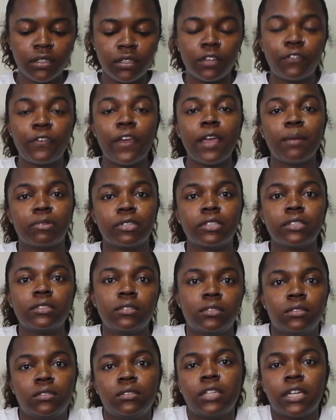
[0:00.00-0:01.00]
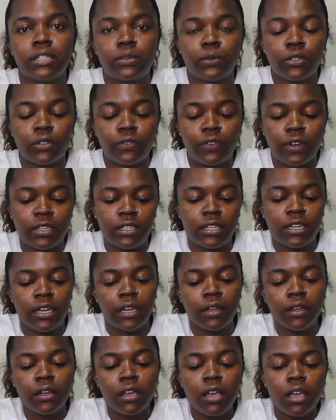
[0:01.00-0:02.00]
fabric. That's where you're finding
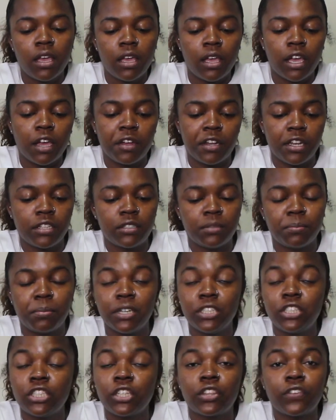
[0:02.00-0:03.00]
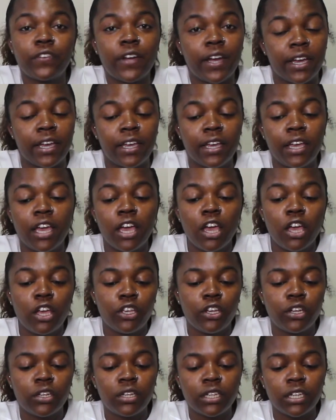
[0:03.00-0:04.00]
it. And it's a bunch of thread.
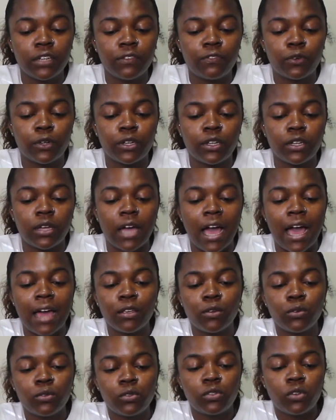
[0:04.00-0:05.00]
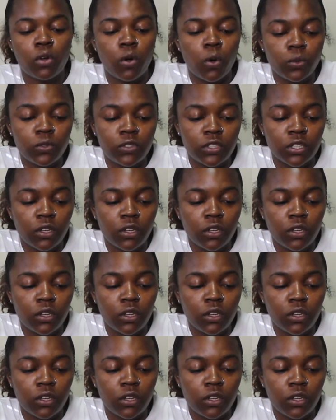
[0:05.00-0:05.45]
You're looking for I use Coats